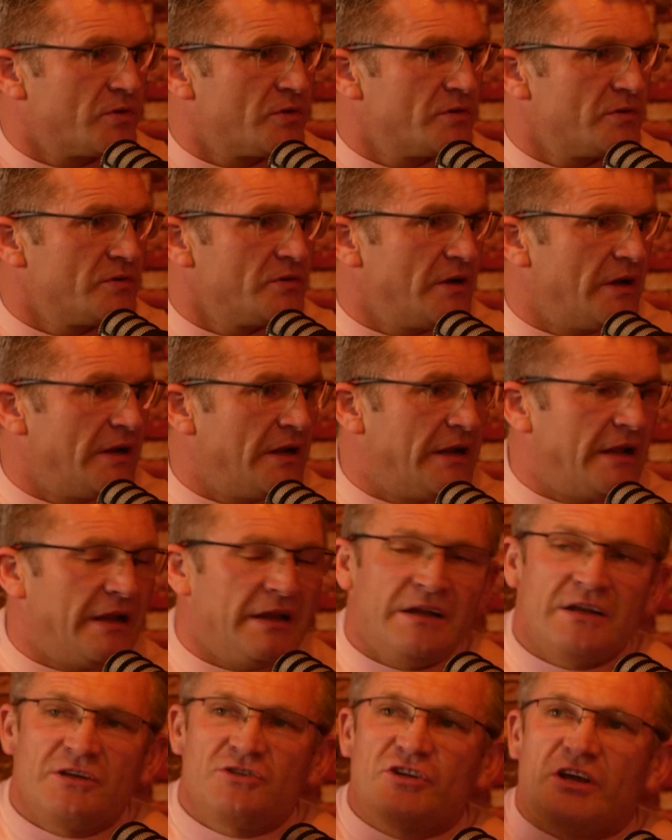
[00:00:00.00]
but
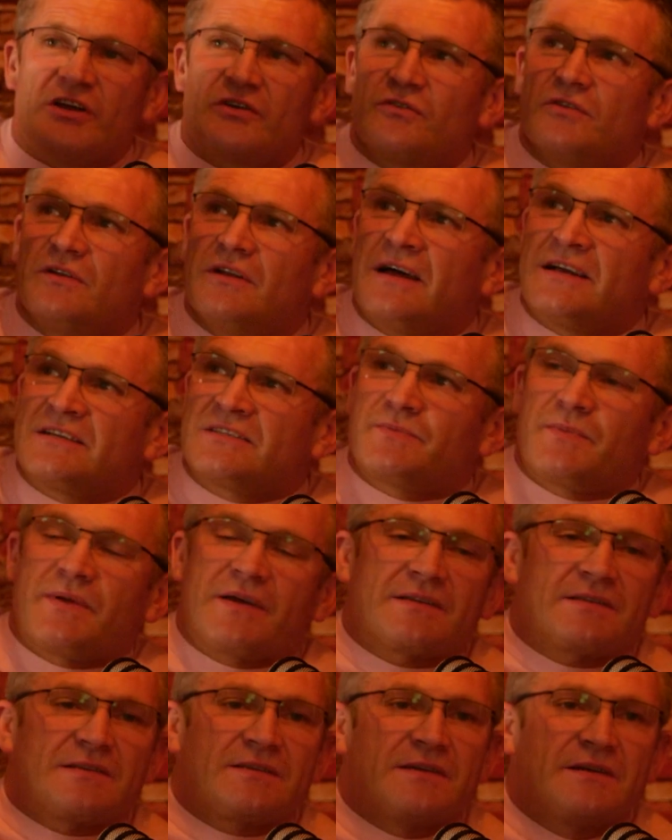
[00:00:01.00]
in a general
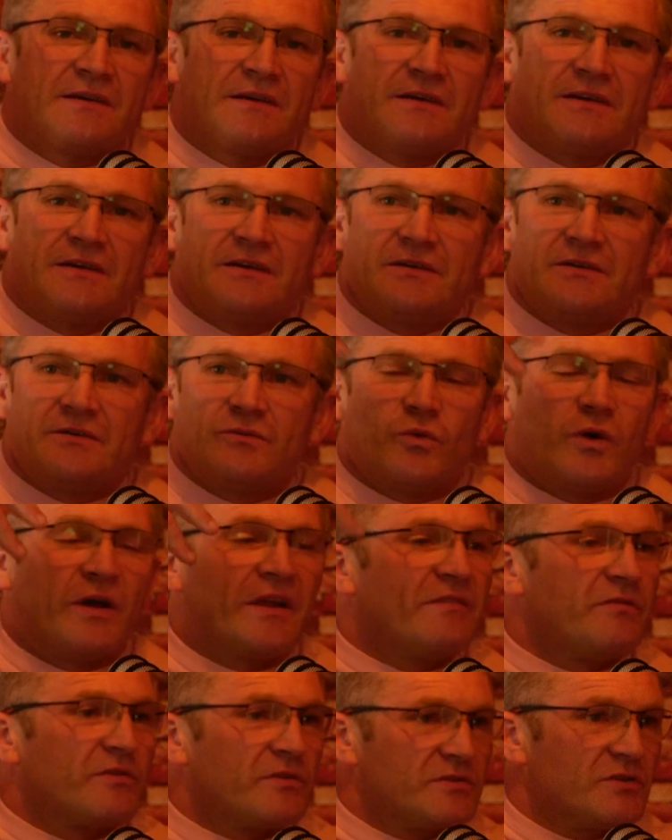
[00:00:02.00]
aspect,
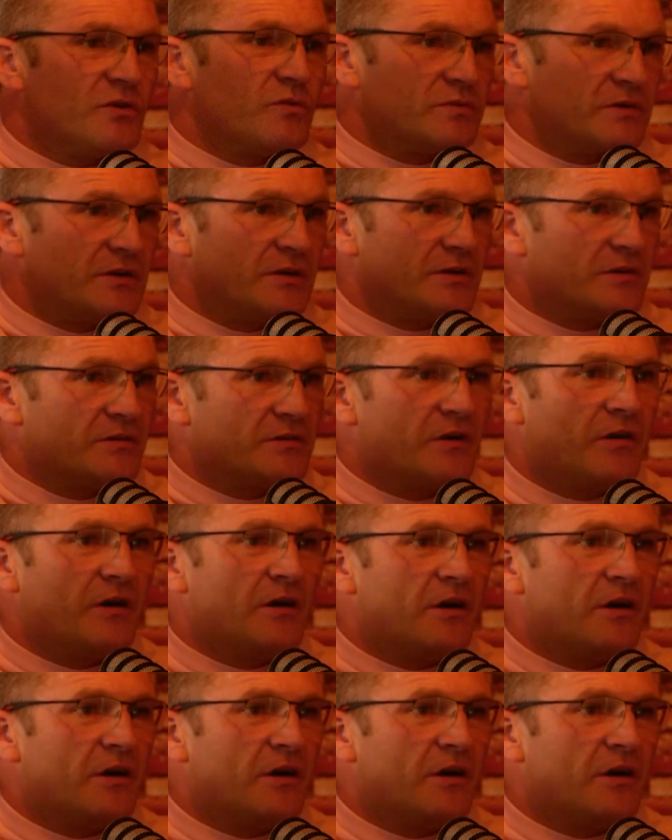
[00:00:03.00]
whatever is out there,